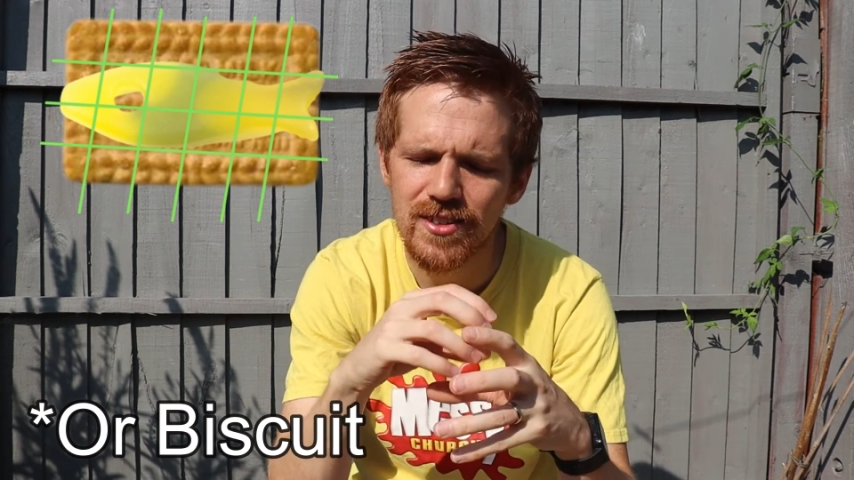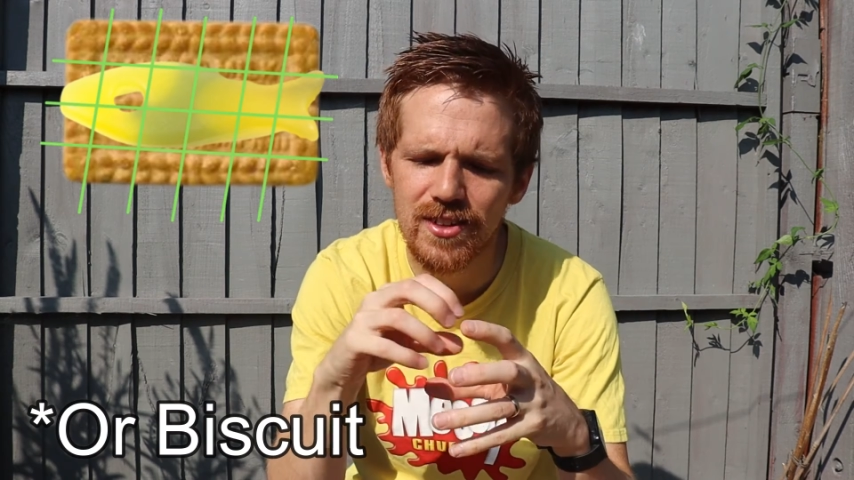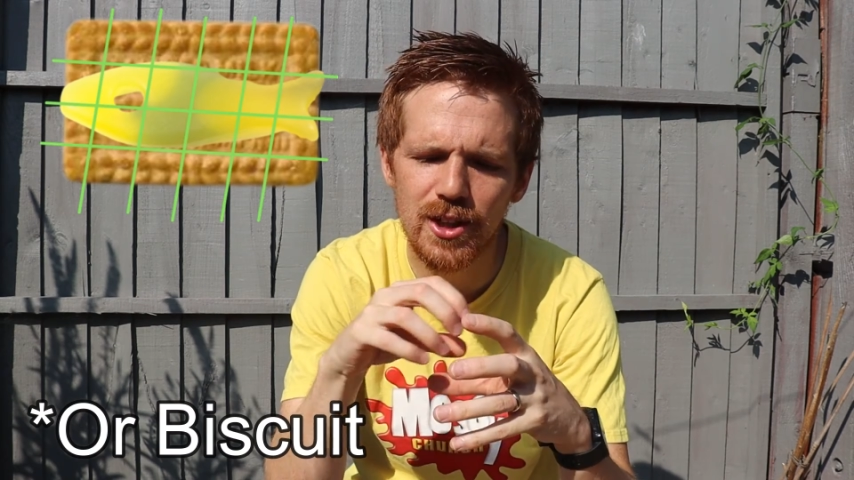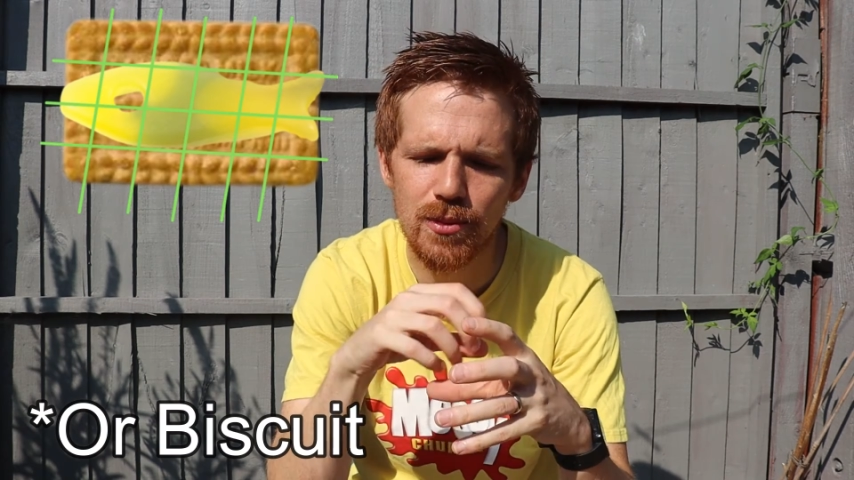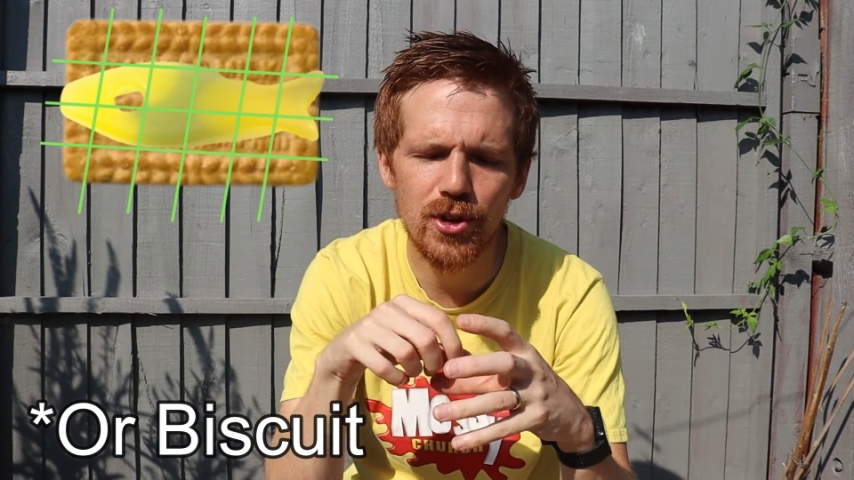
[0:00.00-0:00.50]

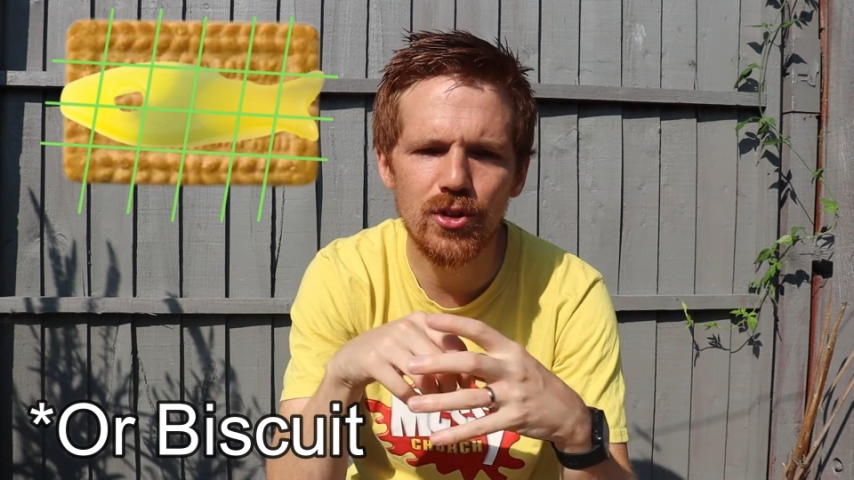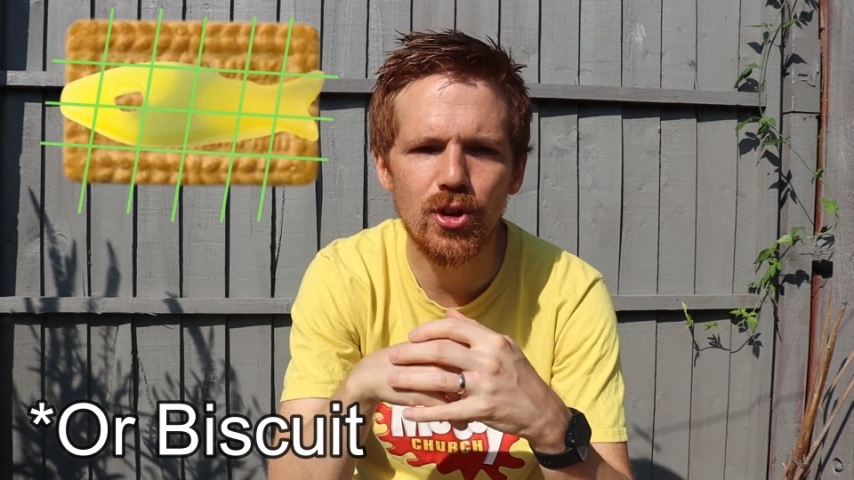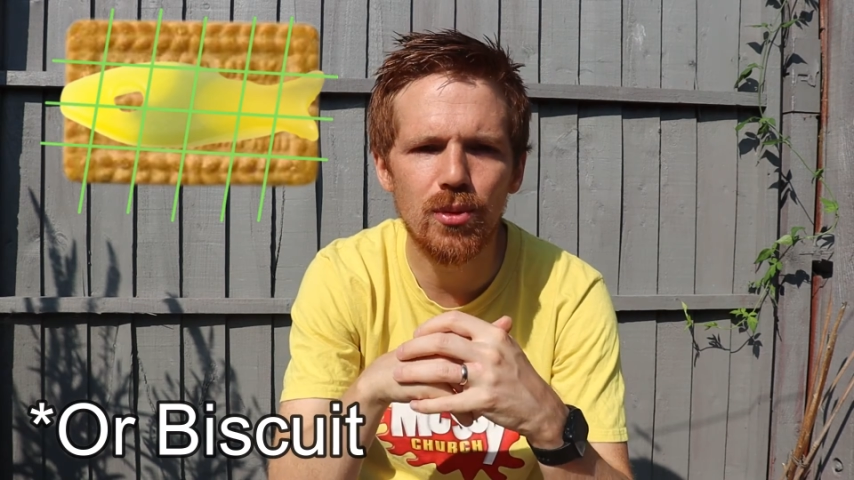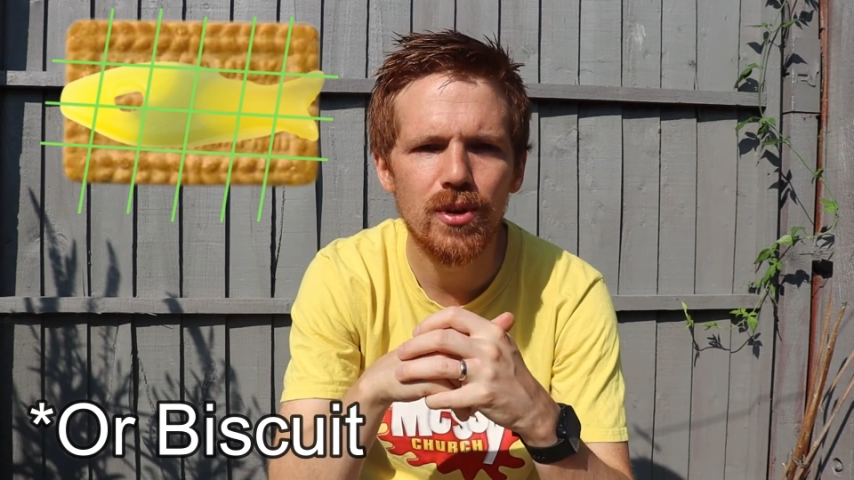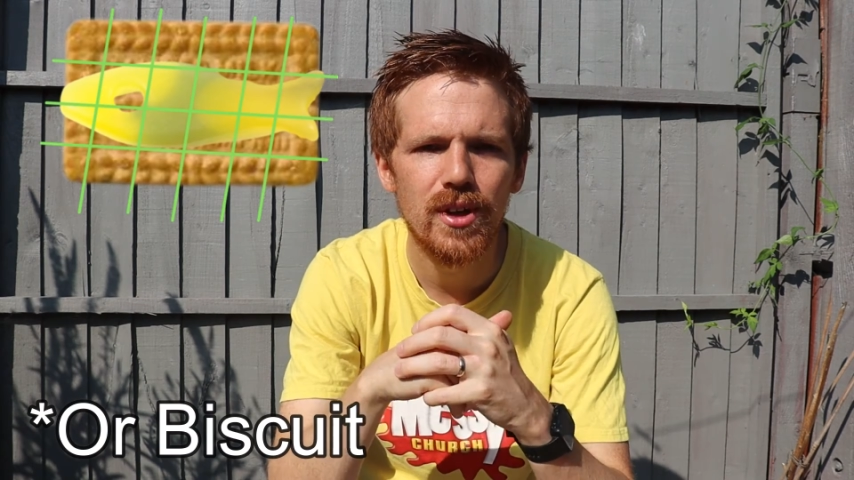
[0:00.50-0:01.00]
stick them on the
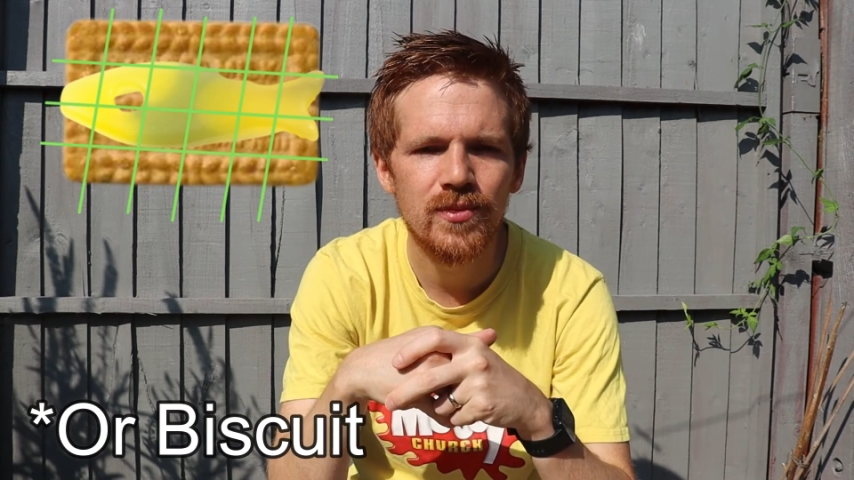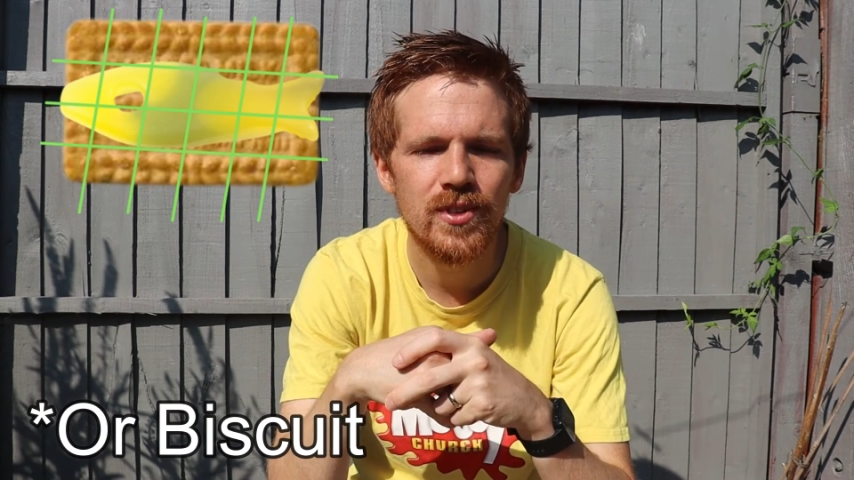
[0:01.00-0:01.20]
top.